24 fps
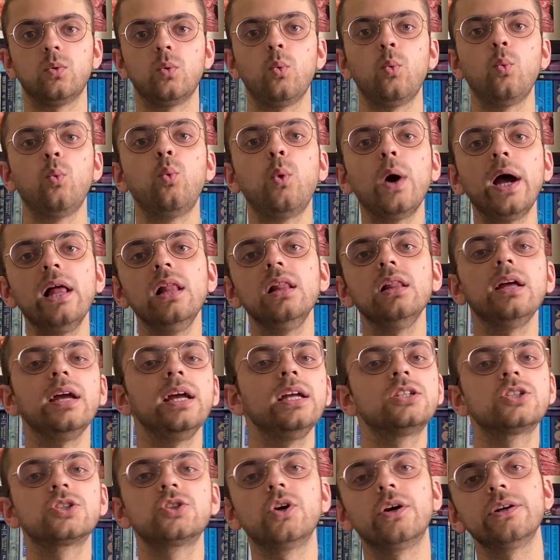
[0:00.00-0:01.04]
Well,
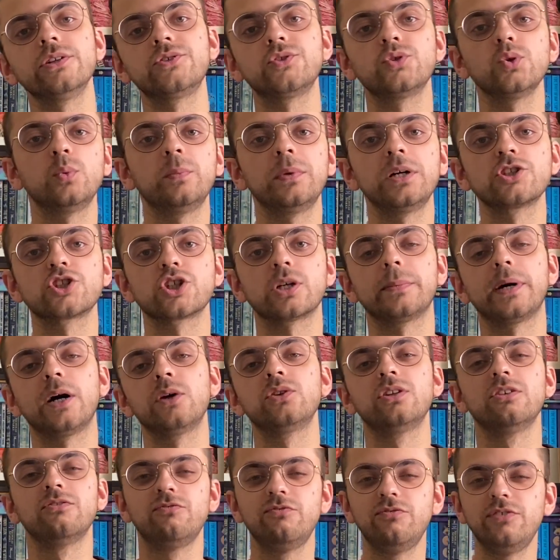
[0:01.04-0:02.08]
it's not so much about
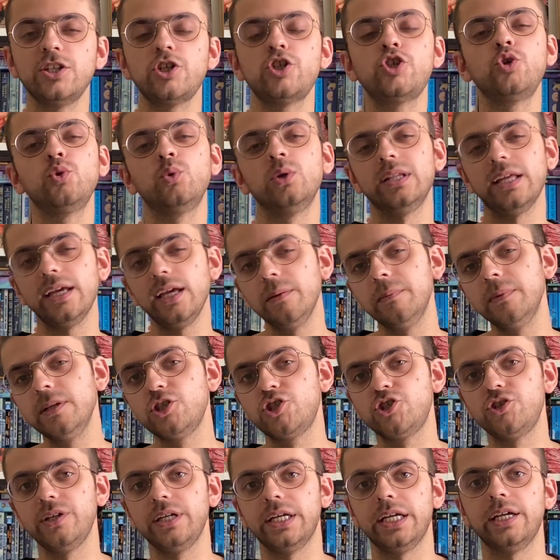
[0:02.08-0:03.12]
the visual
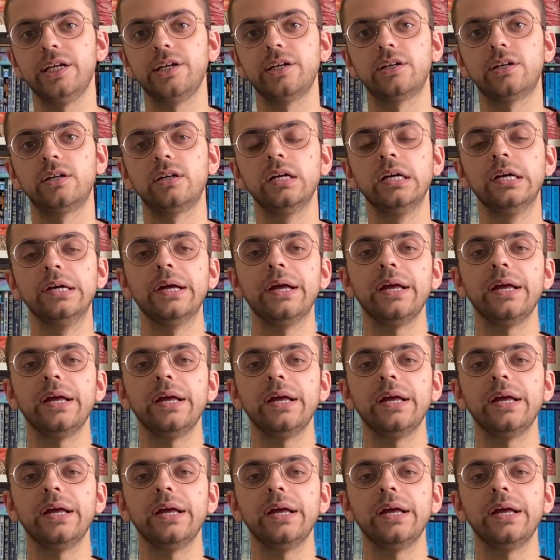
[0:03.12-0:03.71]
imagery here,